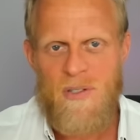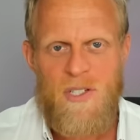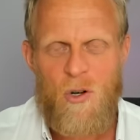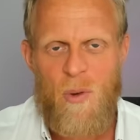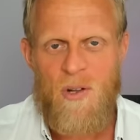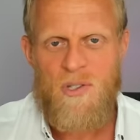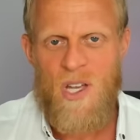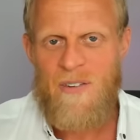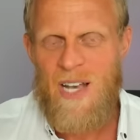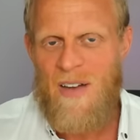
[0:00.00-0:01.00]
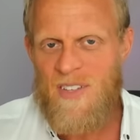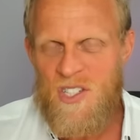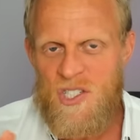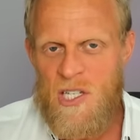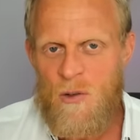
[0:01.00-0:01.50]
General Motors didn't even have a
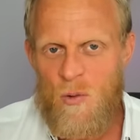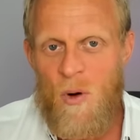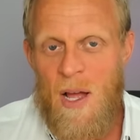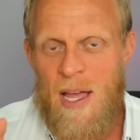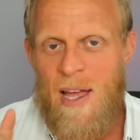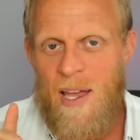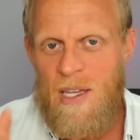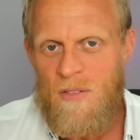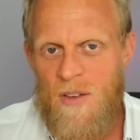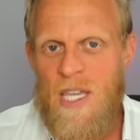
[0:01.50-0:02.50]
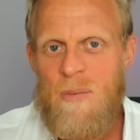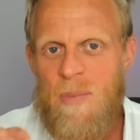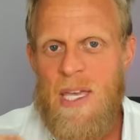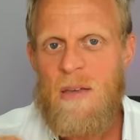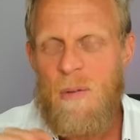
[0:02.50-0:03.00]
single EV
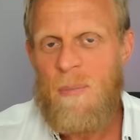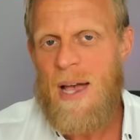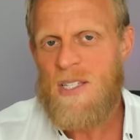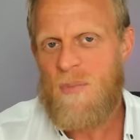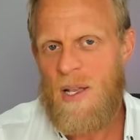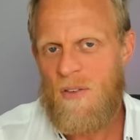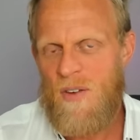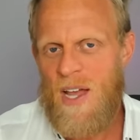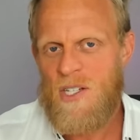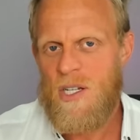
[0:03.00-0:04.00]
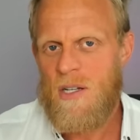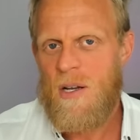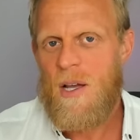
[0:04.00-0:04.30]
being mass manufactured.